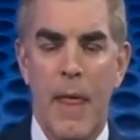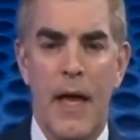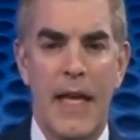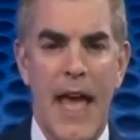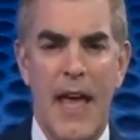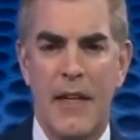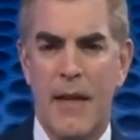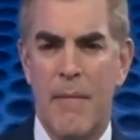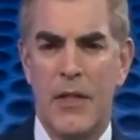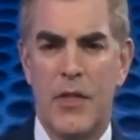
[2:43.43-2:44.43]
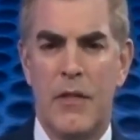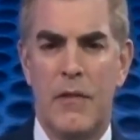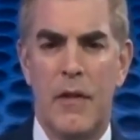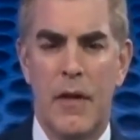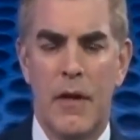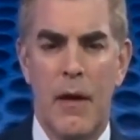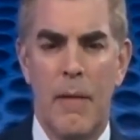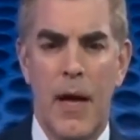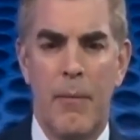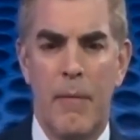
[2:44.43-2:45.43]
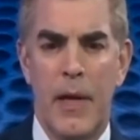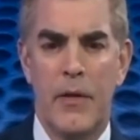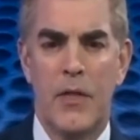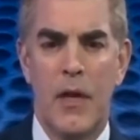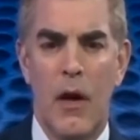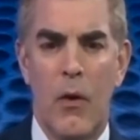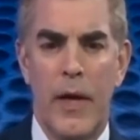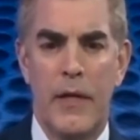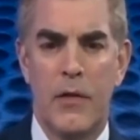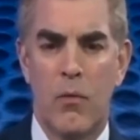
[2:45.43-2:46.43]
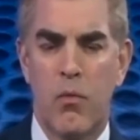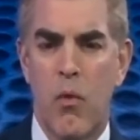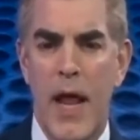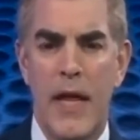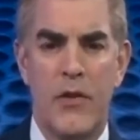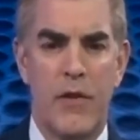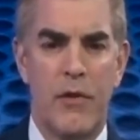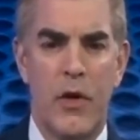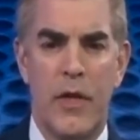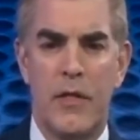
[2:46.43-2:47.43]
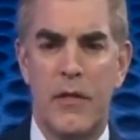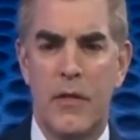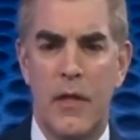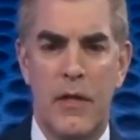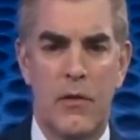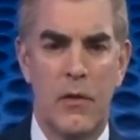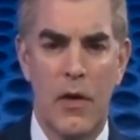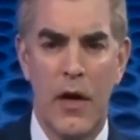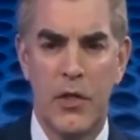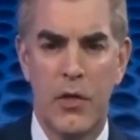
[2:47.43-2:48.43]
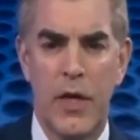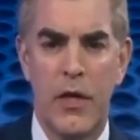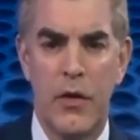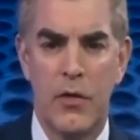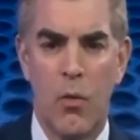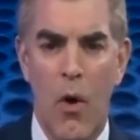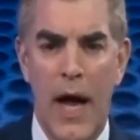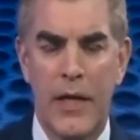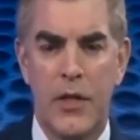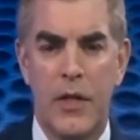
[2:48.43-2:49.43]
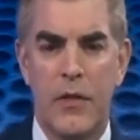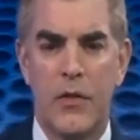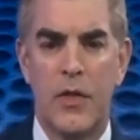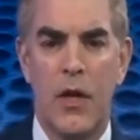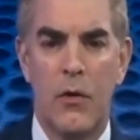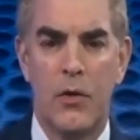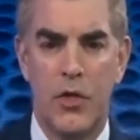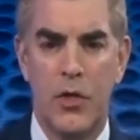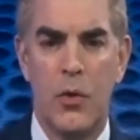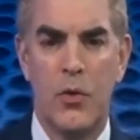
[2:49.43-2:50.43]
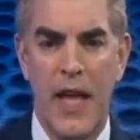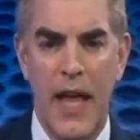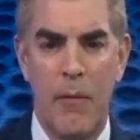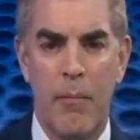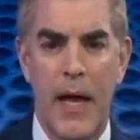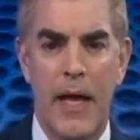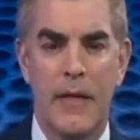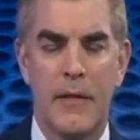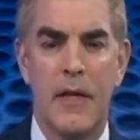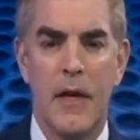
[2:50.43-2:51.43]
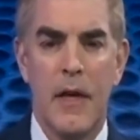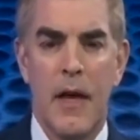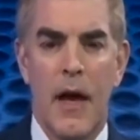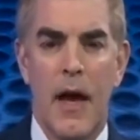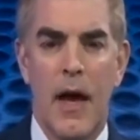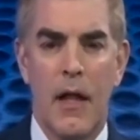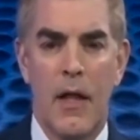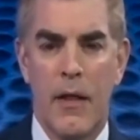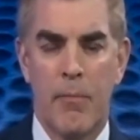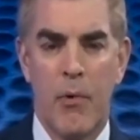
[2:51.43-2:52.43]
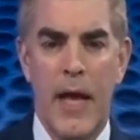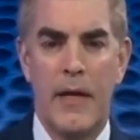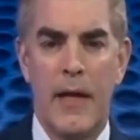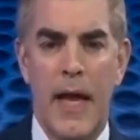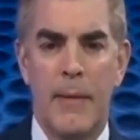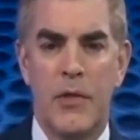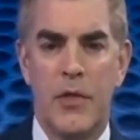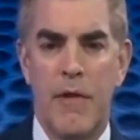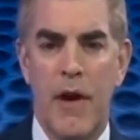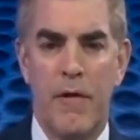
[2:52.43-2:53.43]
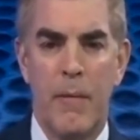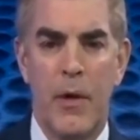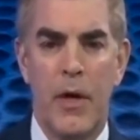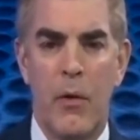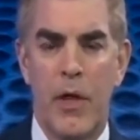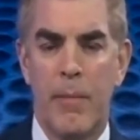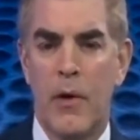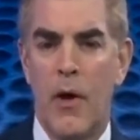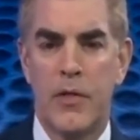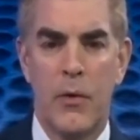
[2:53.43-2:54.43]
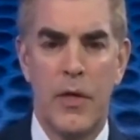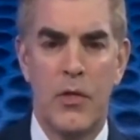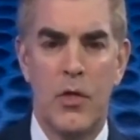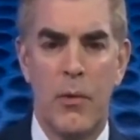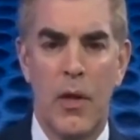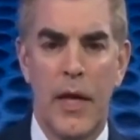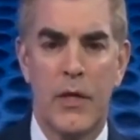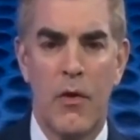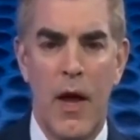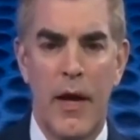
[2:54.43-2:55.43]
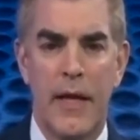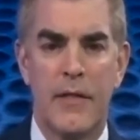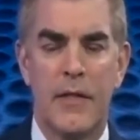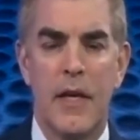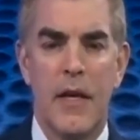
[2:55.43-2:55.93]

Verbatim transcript: And again, as I mentioned a, a couple of minutes ago, it's a range of goods. It's it's luxury goods, watches, you know, shoes, handbags, uh, a lot of the branded items that you're very familiar with, but also consumer electronics